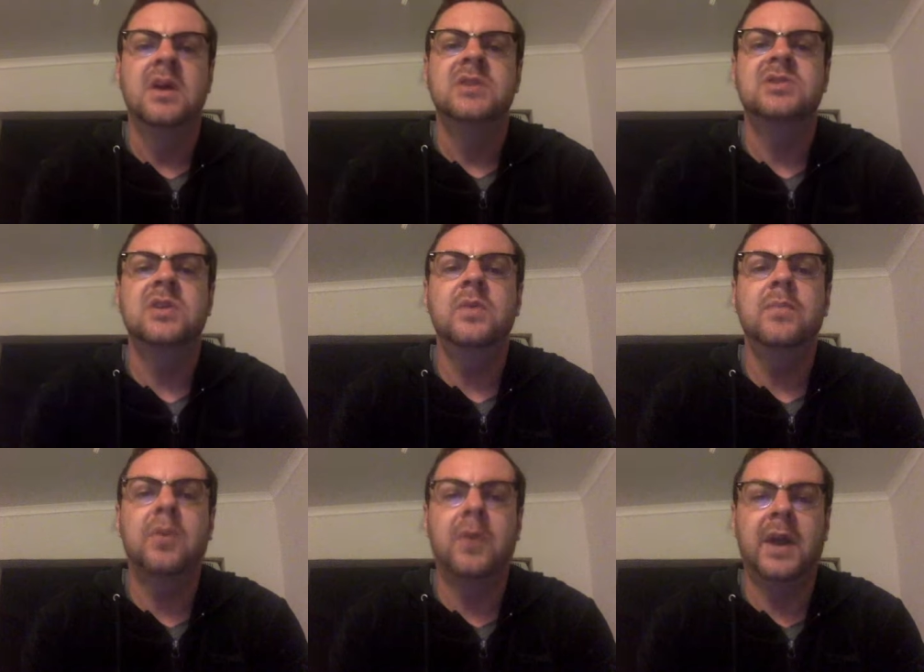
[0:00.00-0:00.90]
So we
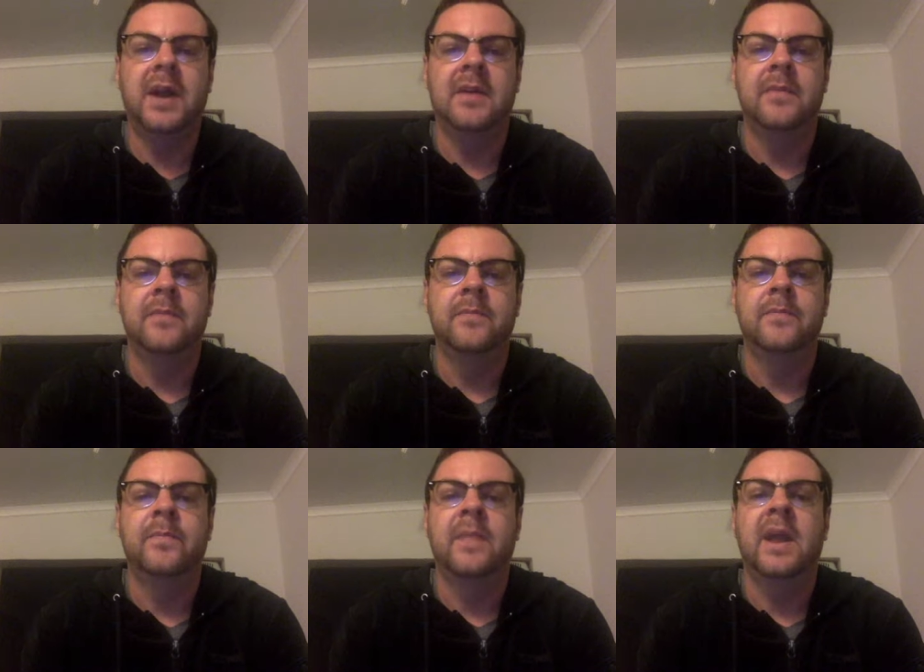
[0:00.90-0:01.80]
pray,
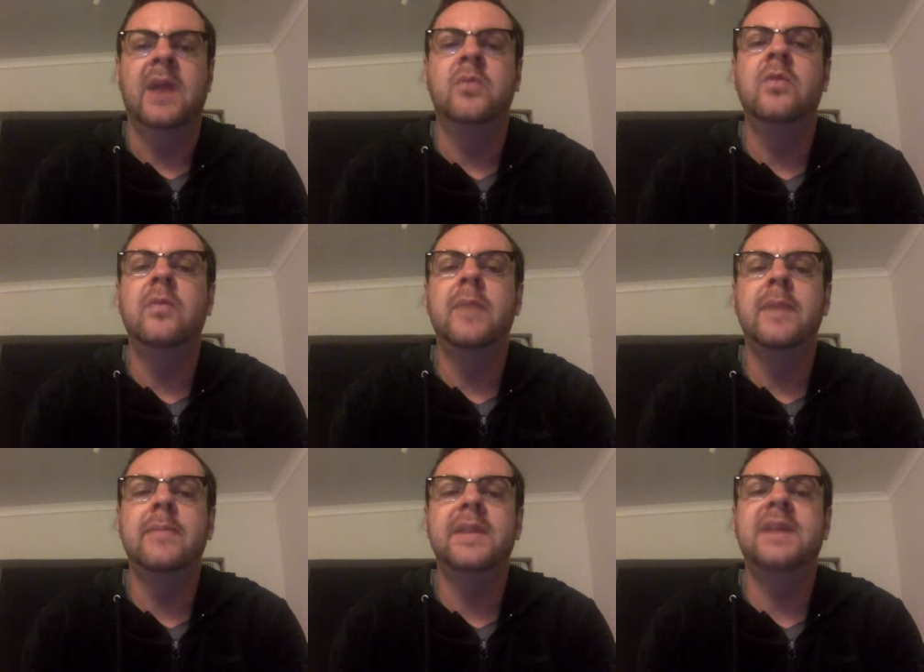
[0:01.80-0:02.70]
and we
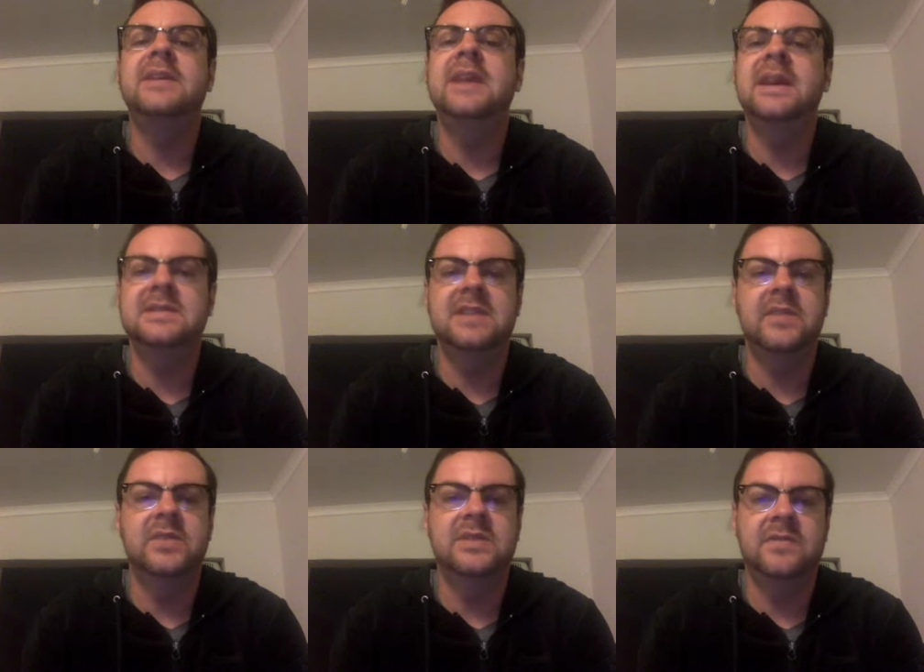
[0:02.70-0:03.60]
remember that yes, there
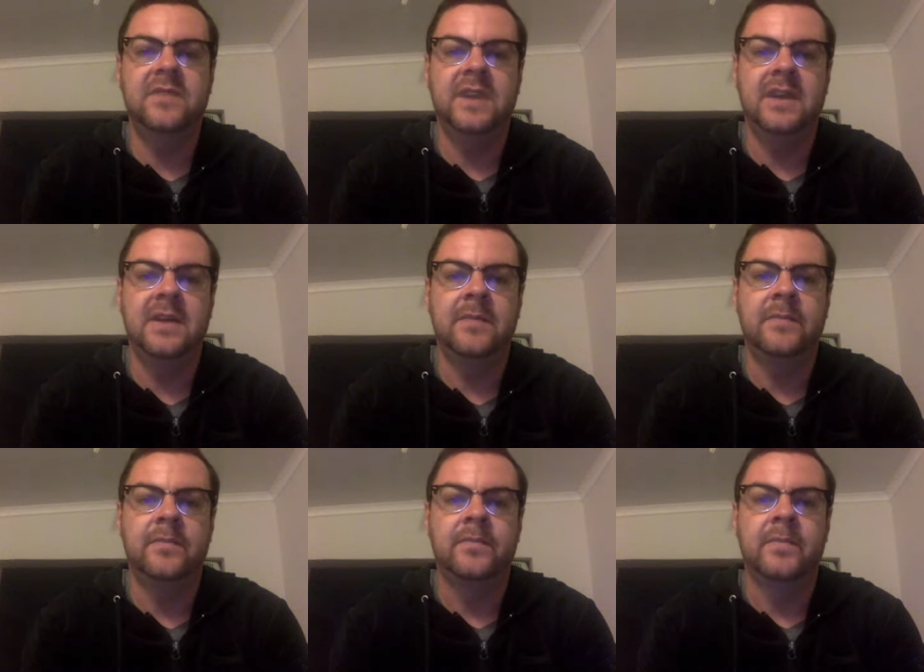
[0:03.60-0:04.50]
is fear,
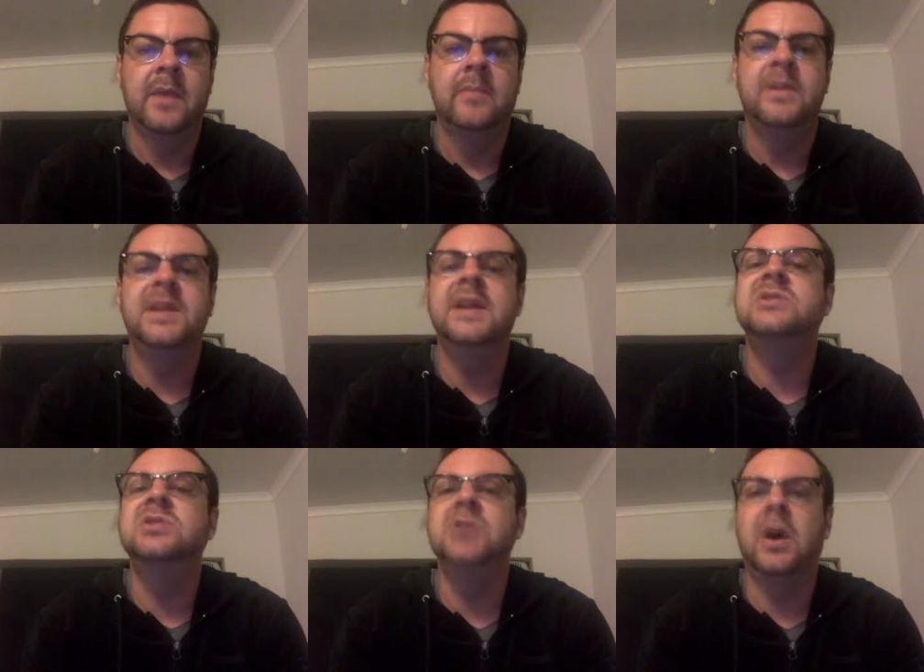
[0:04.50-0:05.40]
but there
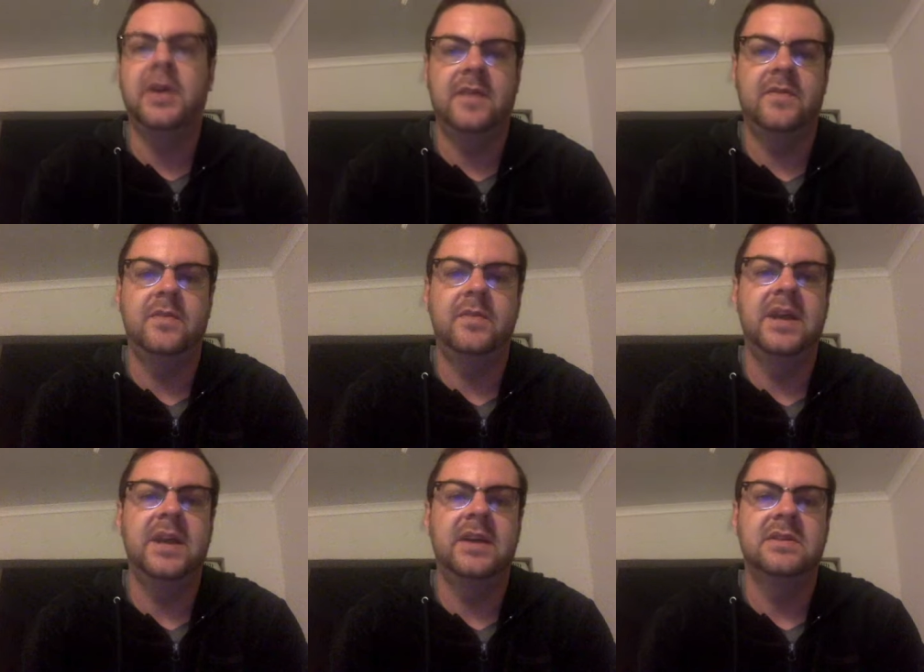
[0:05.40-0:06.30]
does not have to be
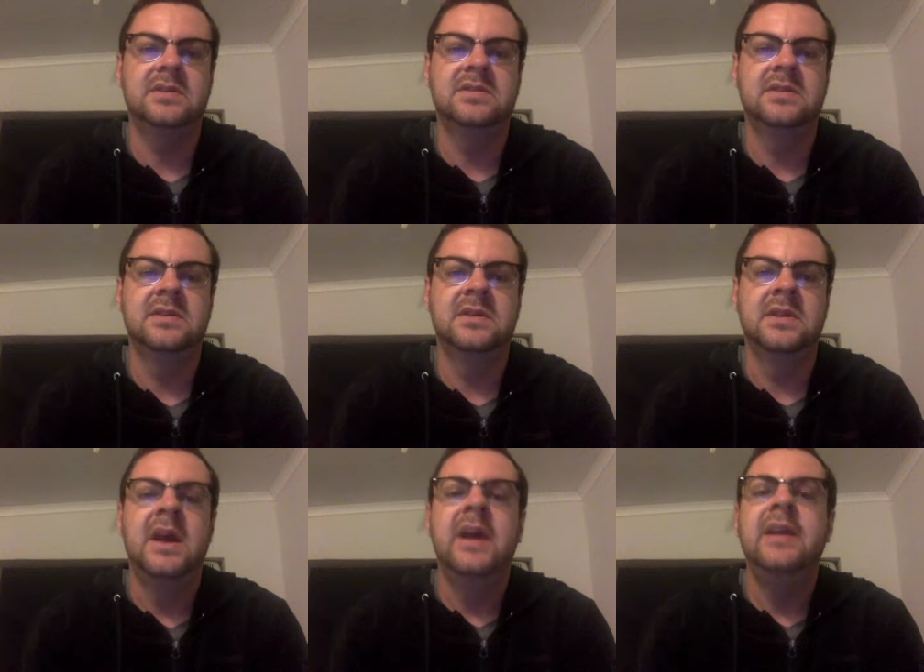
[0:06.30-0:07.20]
hate.
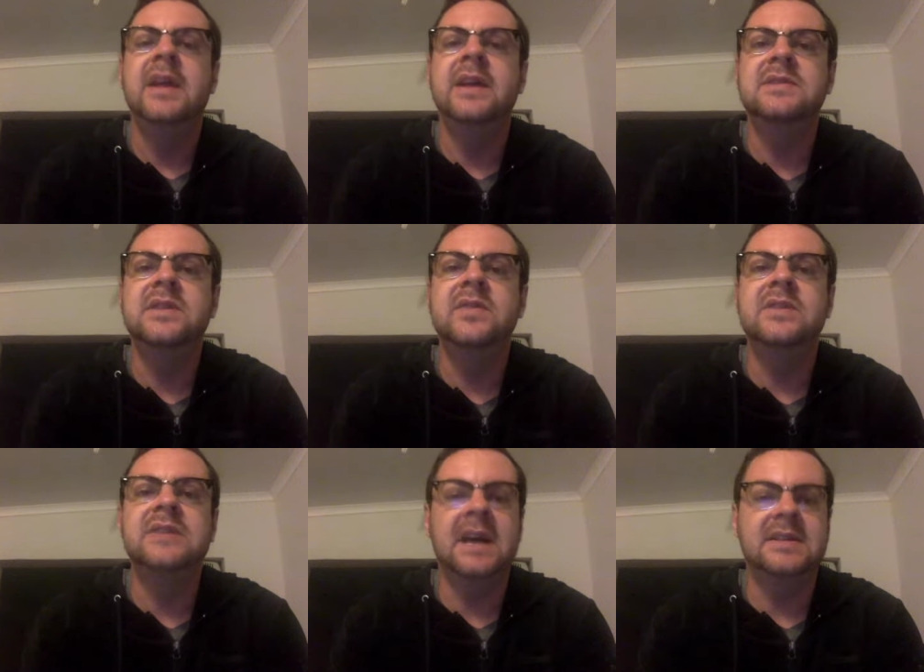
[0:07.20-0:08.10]
Yes, there
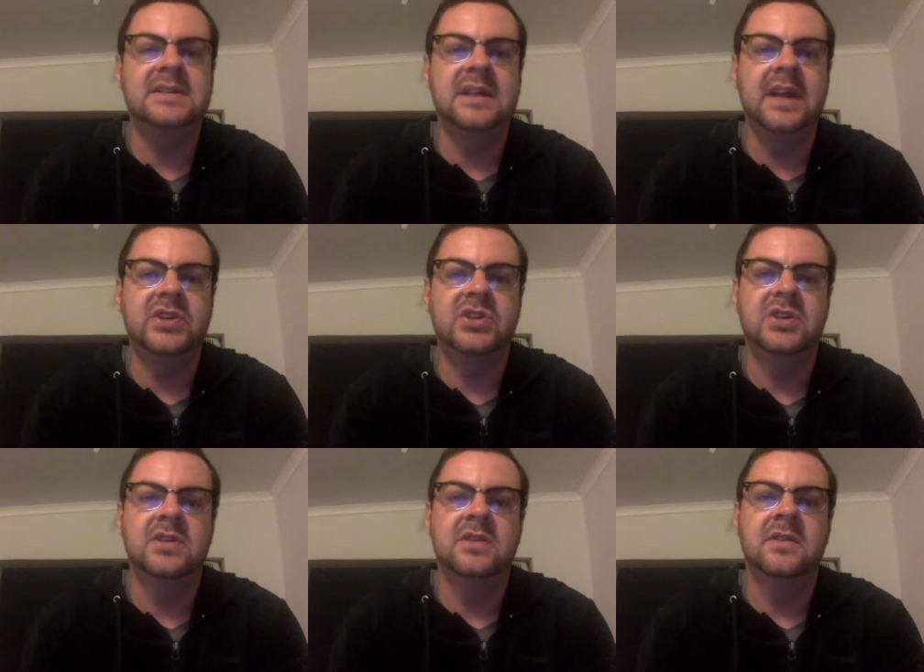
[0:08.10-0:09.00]
is
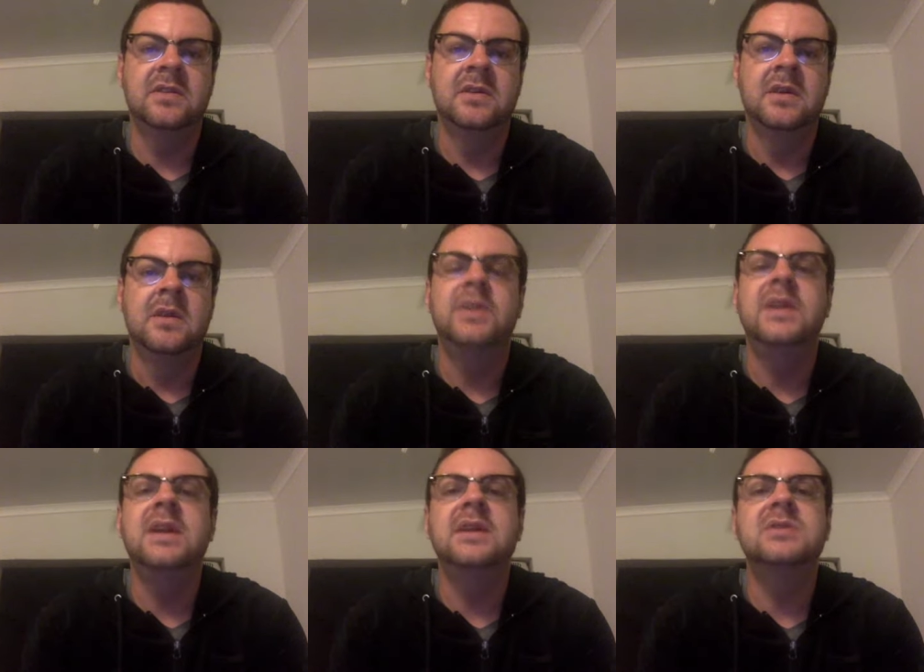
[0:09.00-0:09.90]
isolation, but
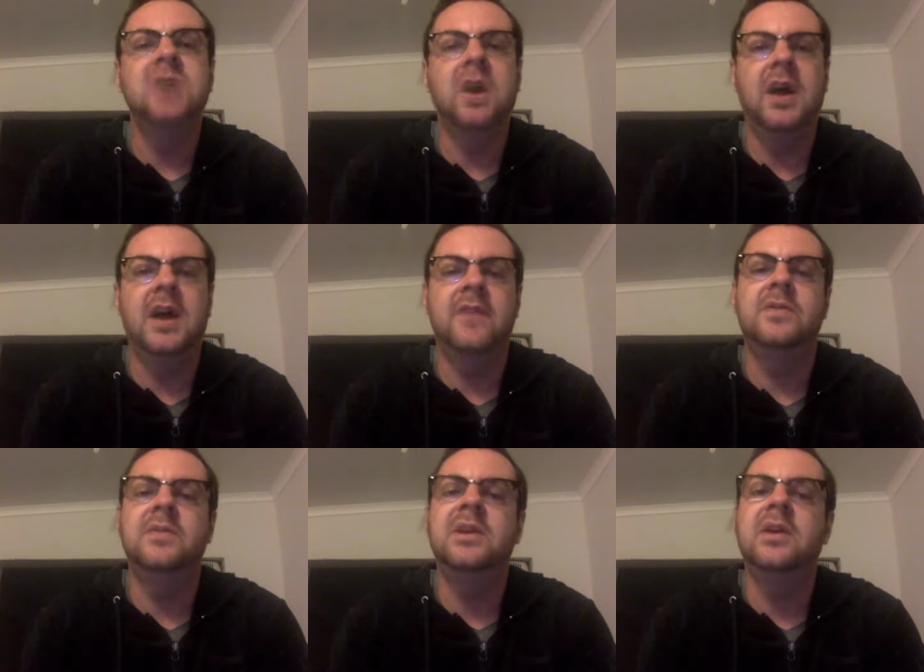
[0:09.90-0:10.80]
there does not have to
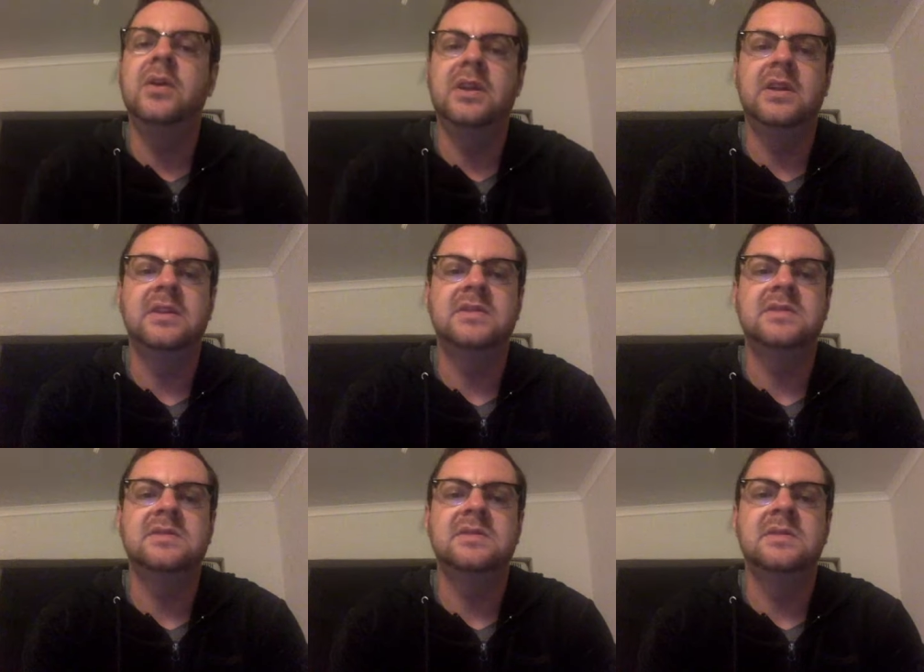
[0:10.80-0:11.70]
be loneliness.